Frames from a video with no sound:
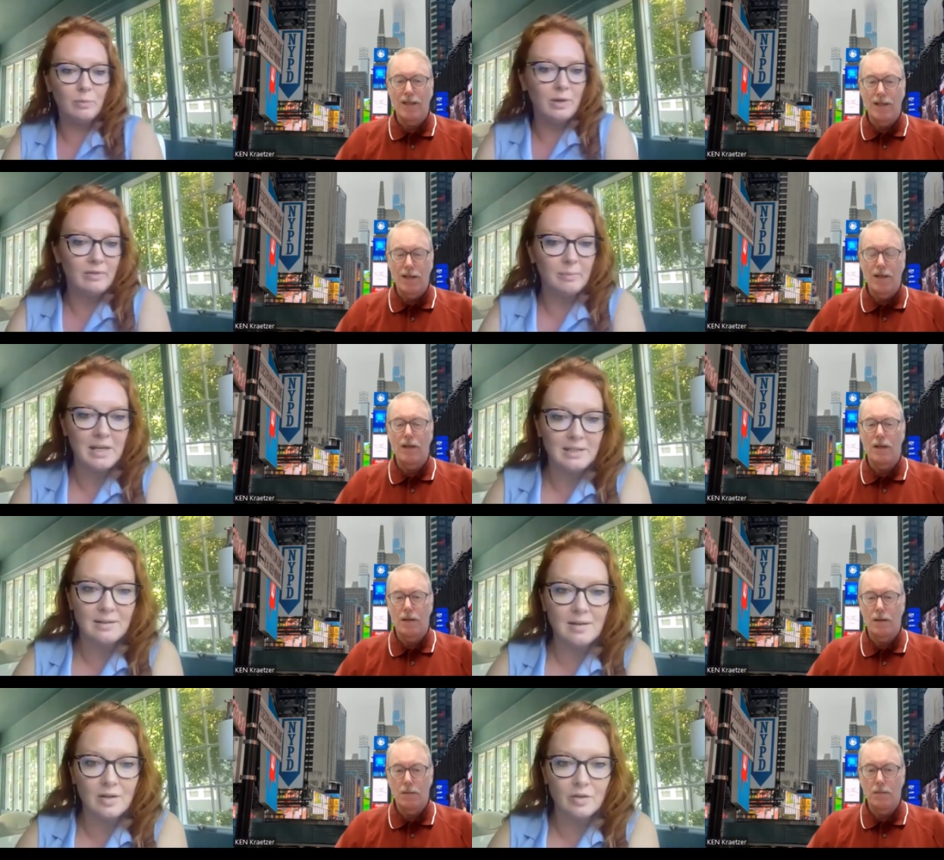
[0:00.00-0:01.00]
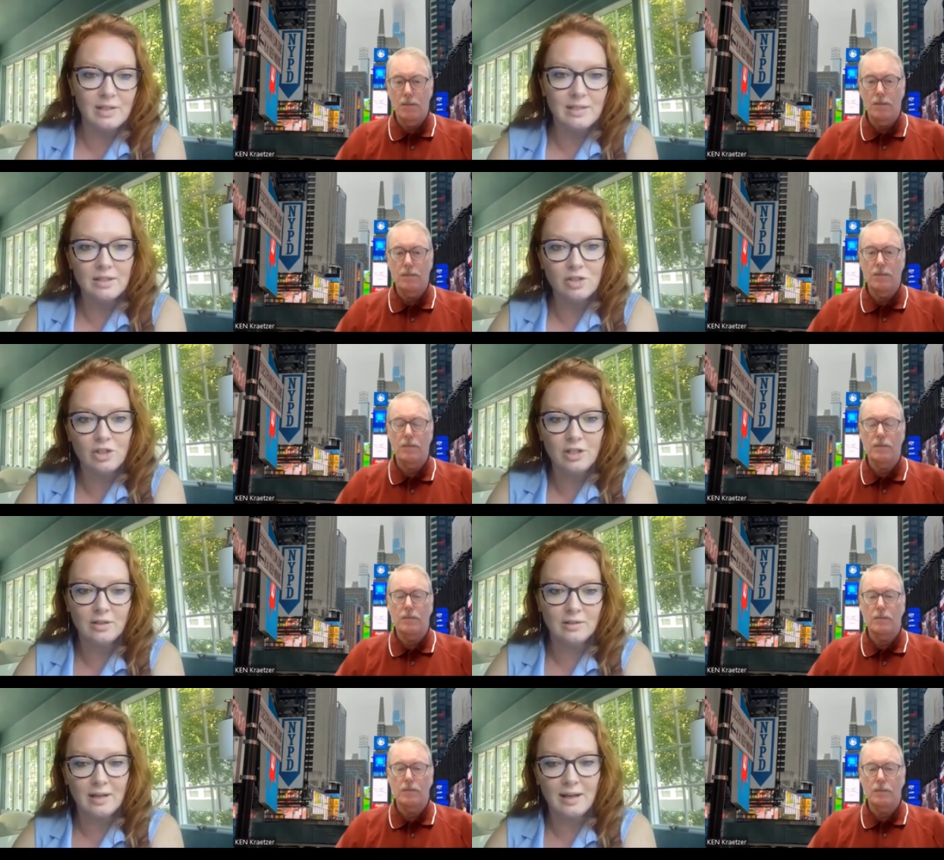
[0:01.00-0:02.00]
Speaker 1: we have amazing honorees this
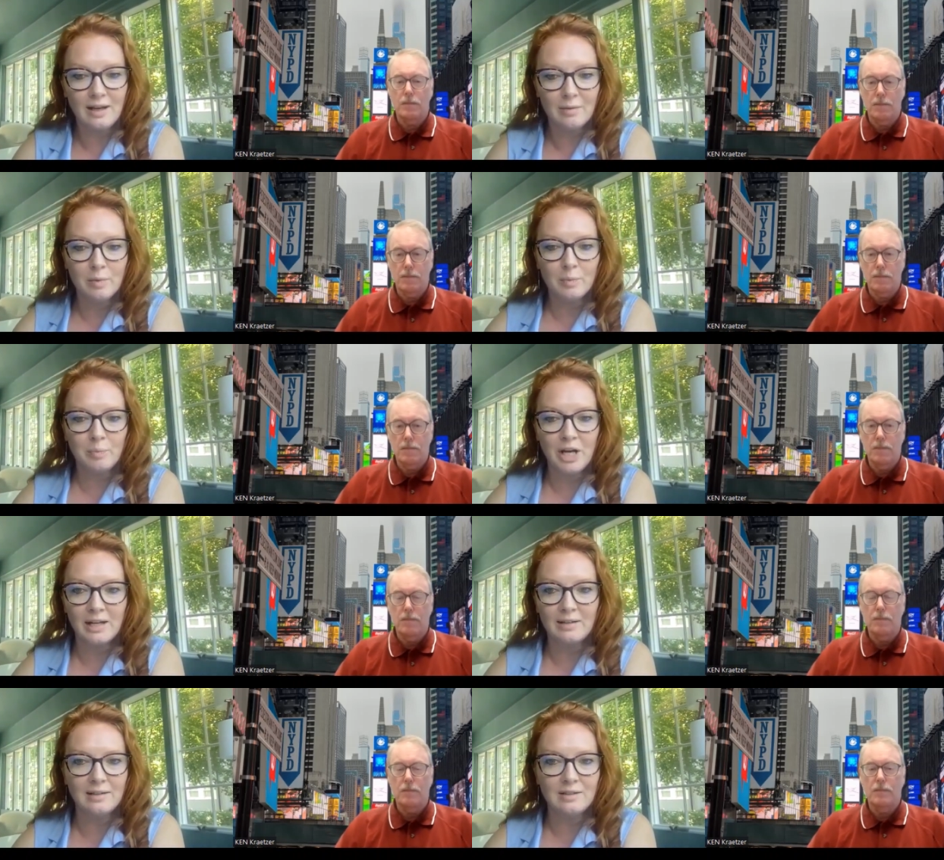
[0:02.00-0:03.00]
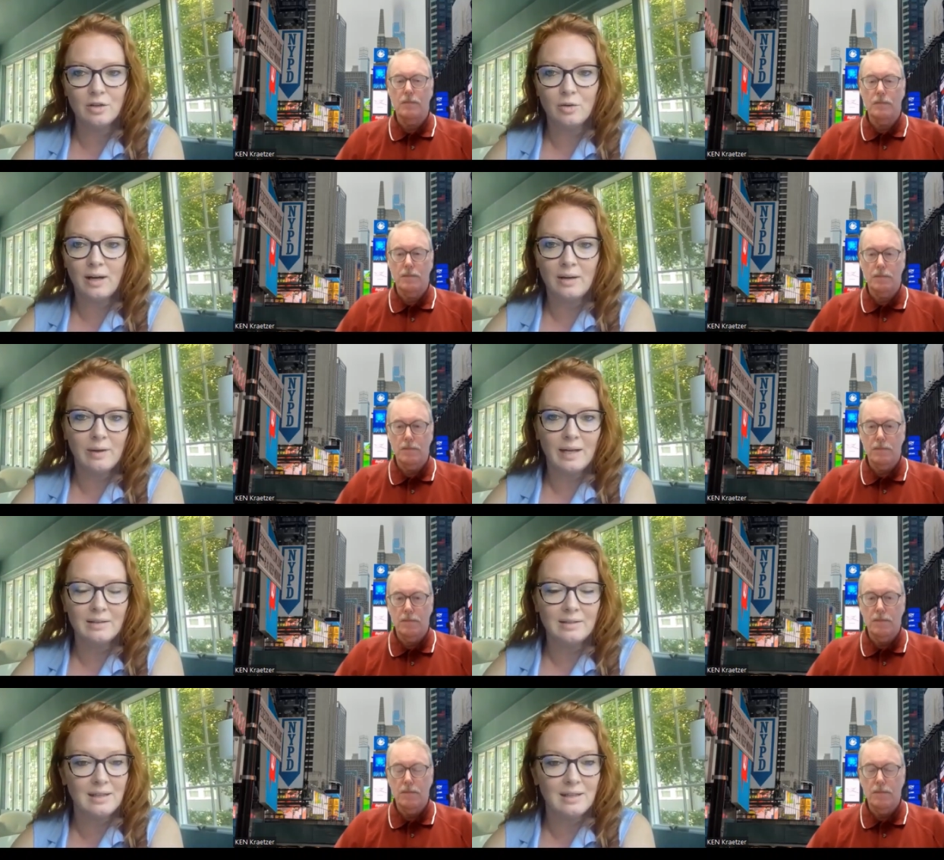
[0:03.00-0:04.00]
year, um, but it's a great way to